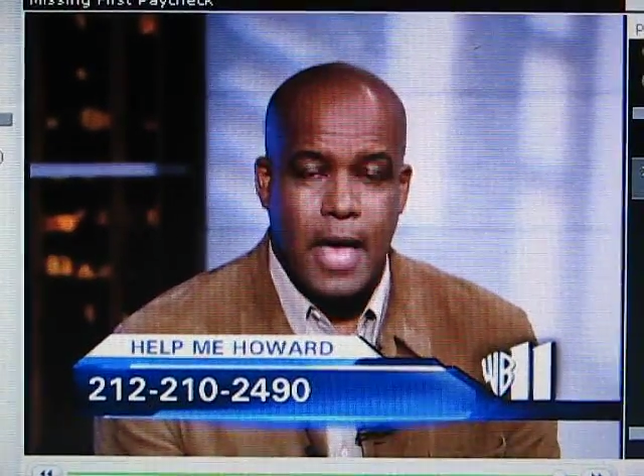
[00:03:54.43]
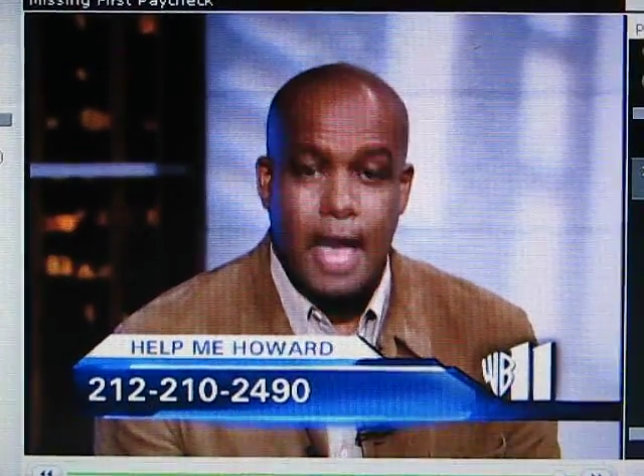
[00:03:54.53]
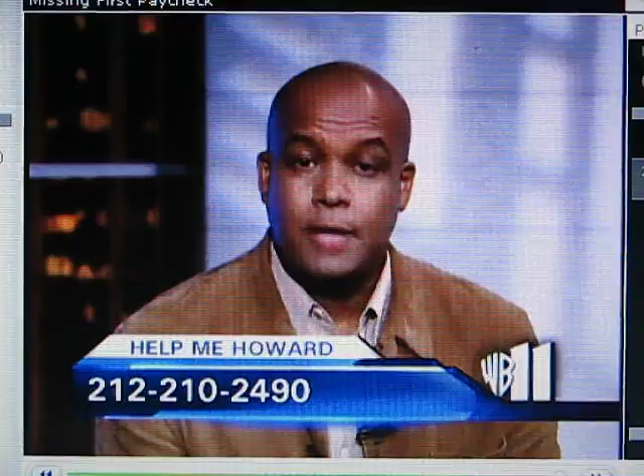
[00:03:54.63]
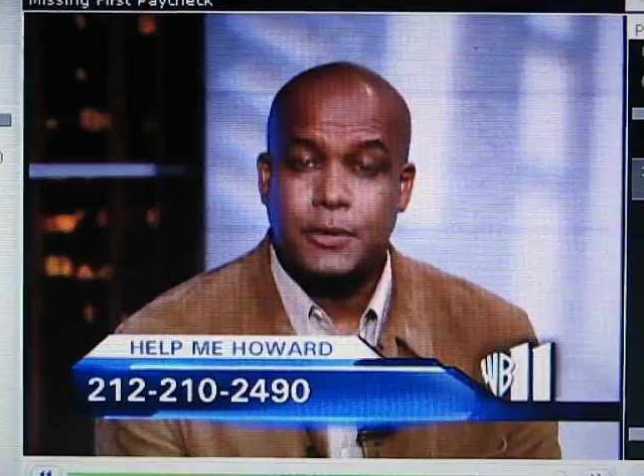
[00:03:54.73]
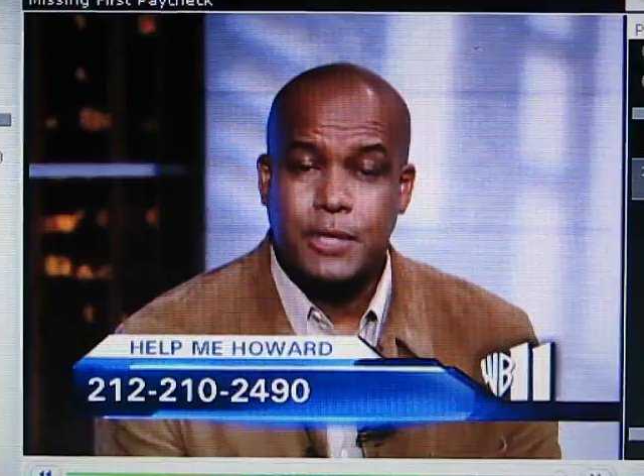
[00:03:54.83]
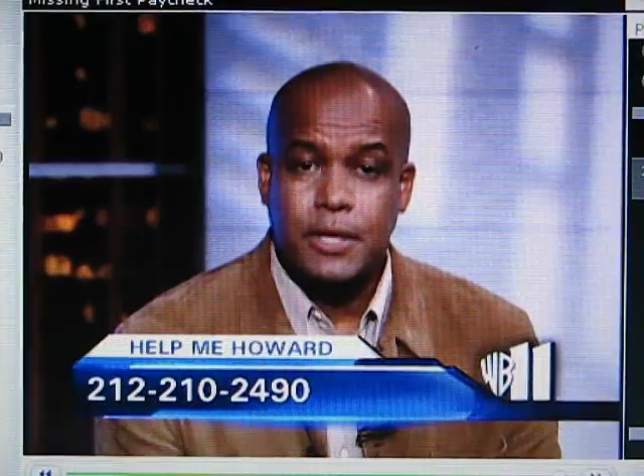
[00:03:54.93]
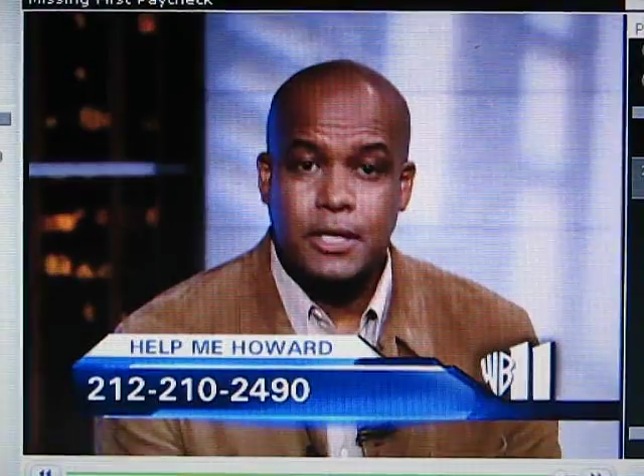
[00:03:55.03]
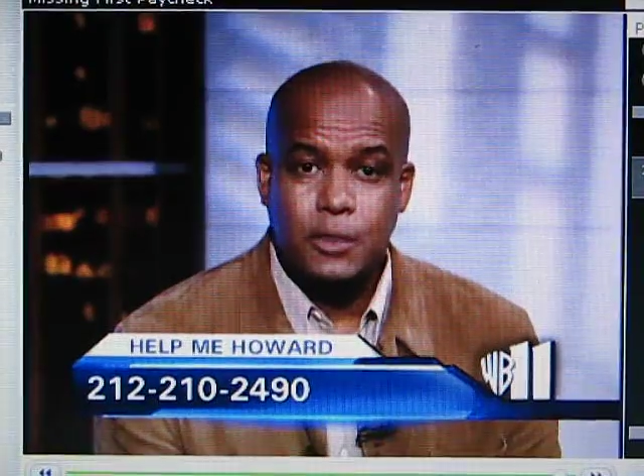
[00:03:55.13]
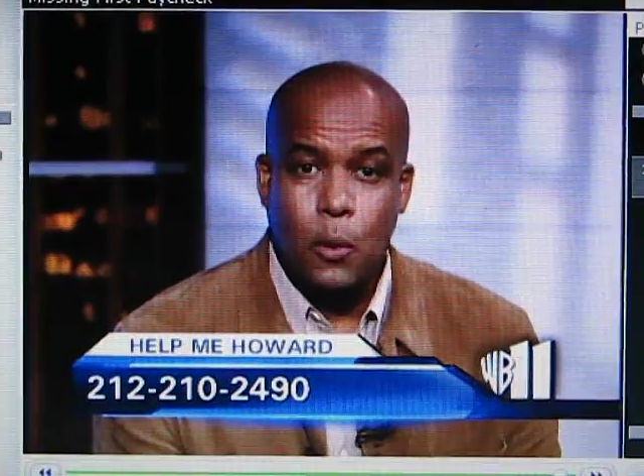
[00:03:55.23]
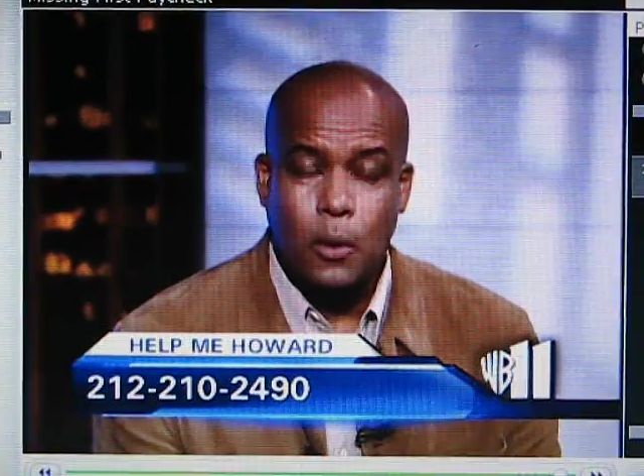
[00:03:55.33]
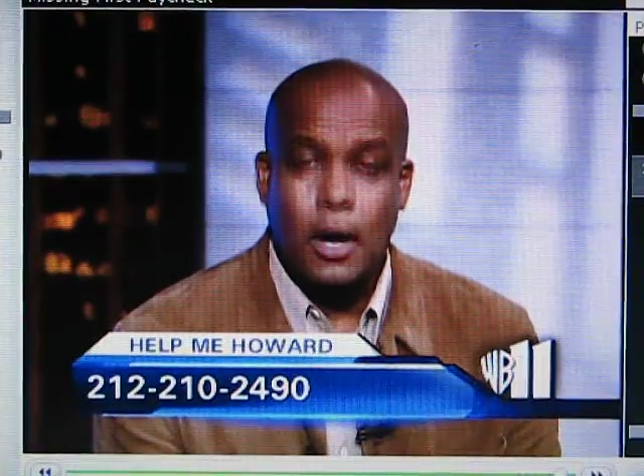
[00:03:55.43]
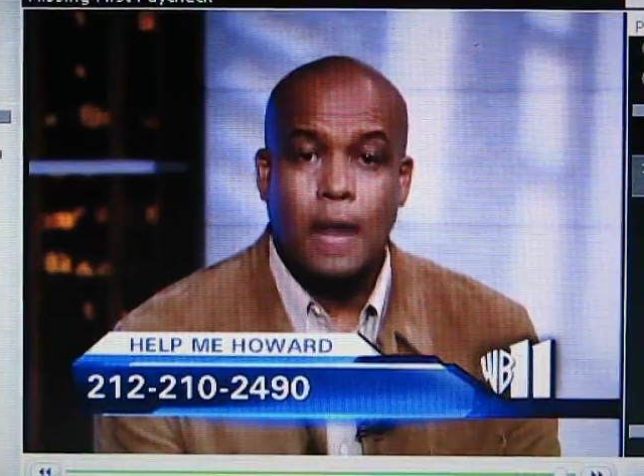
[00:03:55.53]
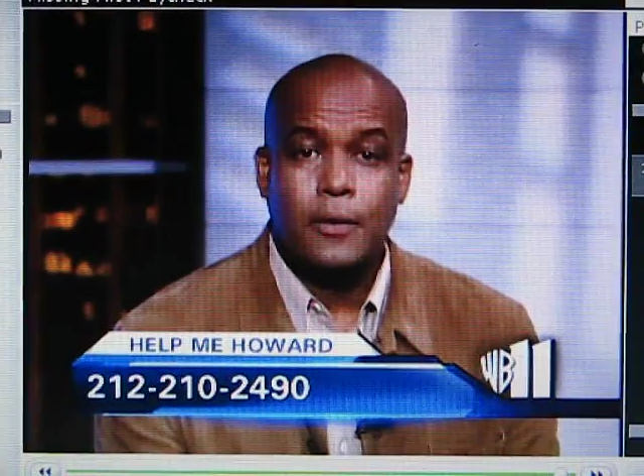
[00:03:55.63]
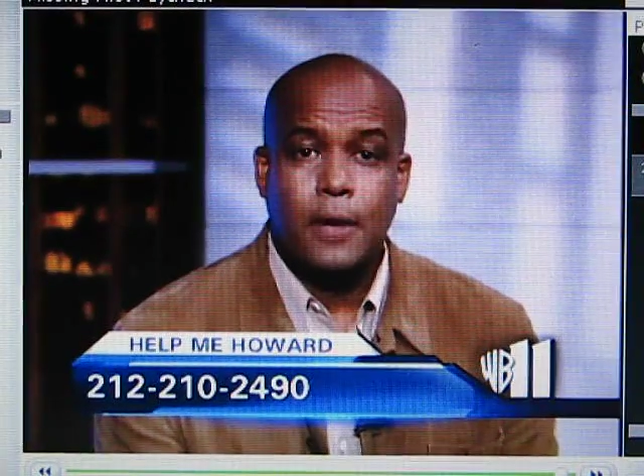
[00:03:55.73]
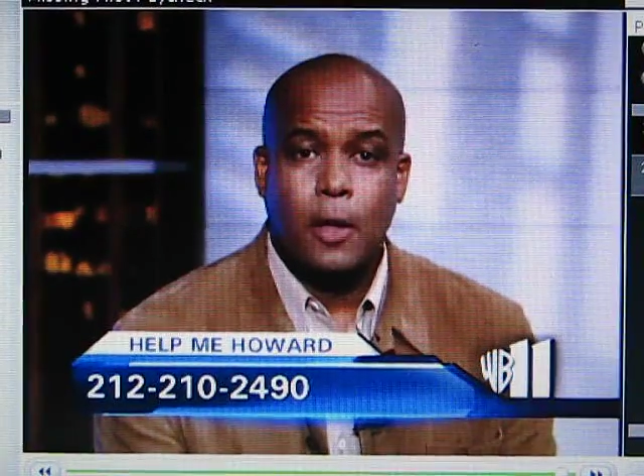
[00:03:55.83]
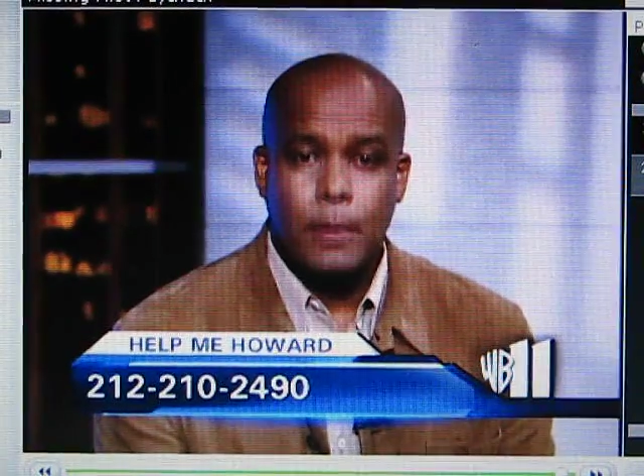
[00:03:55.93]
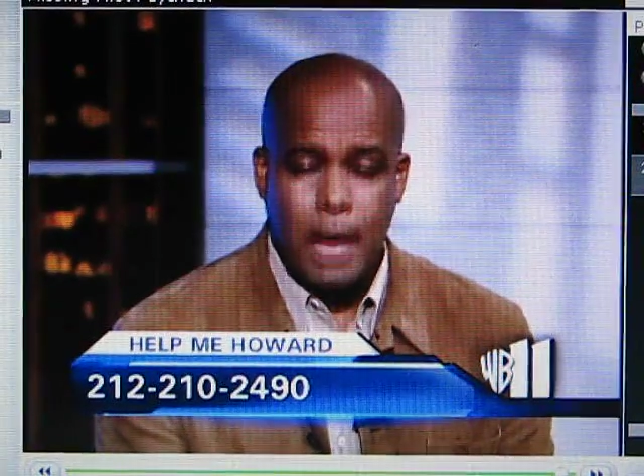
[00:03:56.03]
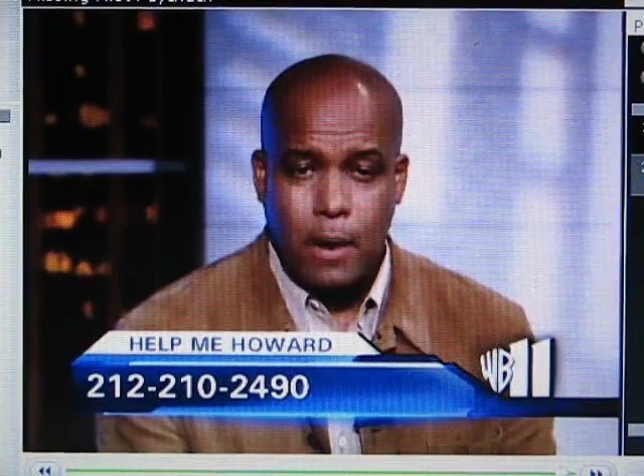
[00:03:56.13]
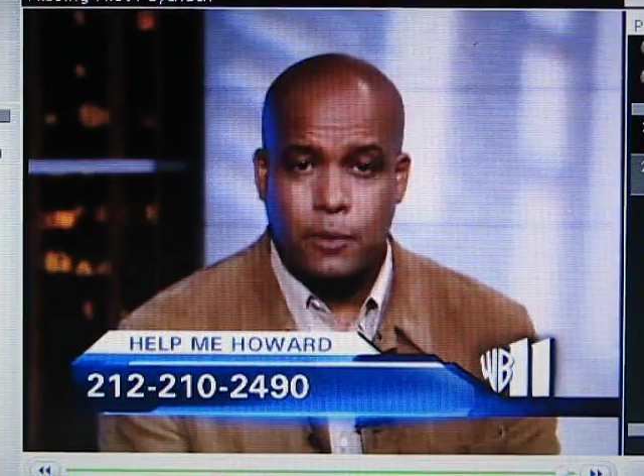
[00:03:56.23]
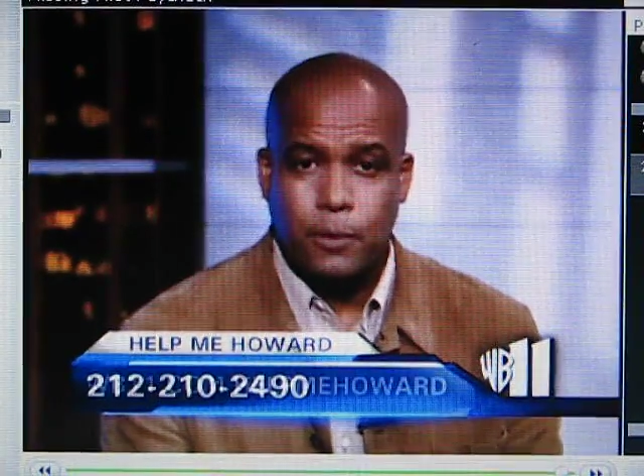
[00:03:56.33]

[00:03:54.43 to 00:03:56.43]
And to see this or other Help Me Howard